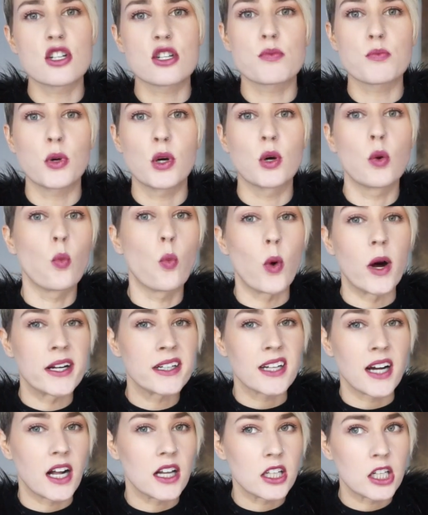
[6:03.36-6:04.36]
just put
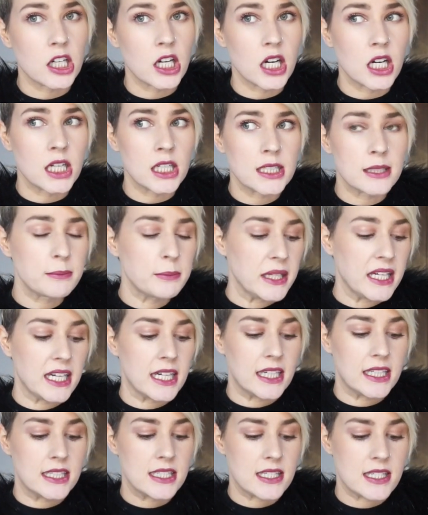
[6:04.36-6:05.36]
one color on
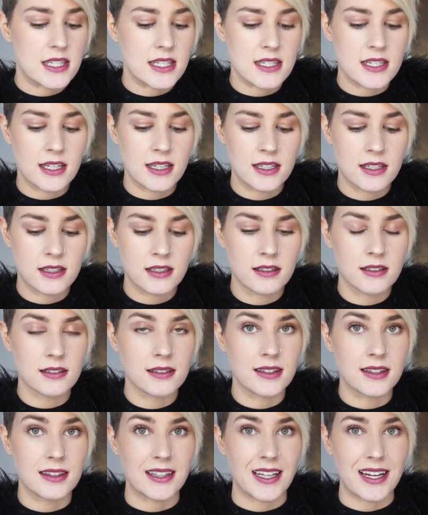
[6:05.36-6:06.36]
because
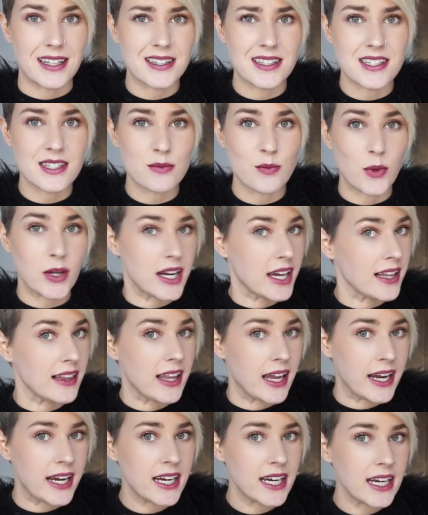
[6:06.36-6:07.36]
that's what I
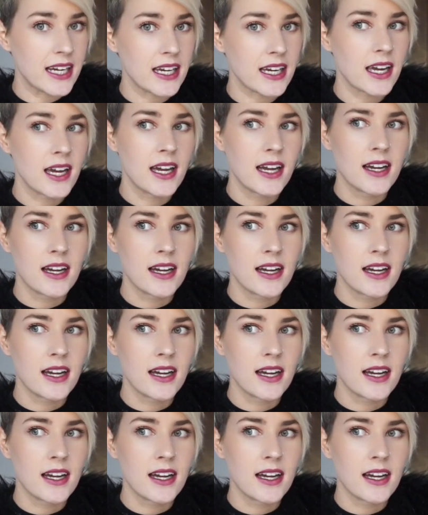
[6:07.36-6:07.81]
like.